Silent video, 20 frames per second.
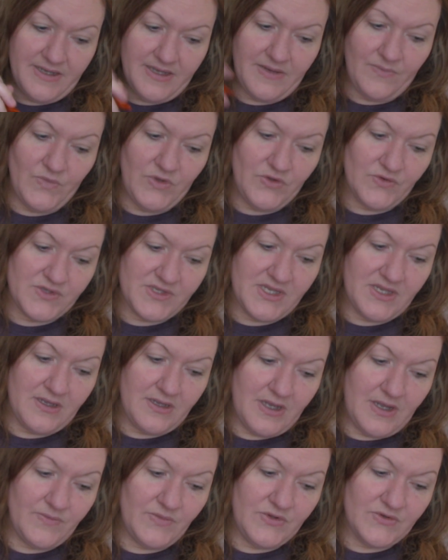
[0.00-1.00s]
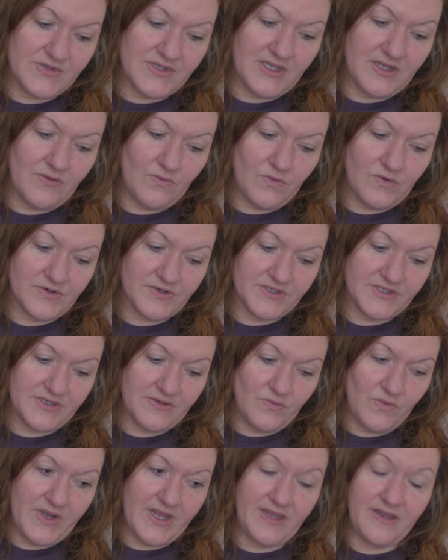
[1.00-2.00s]
I'm using a
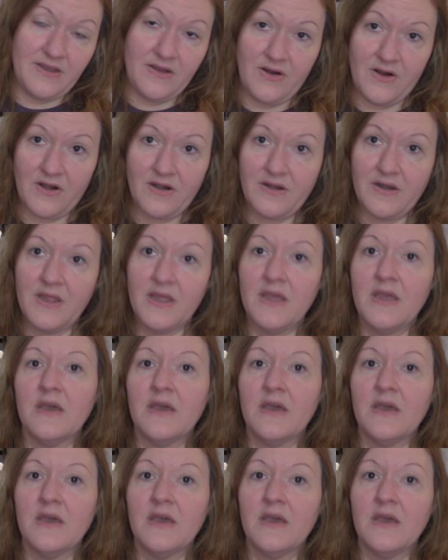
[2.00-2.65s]
worsted weight yarn.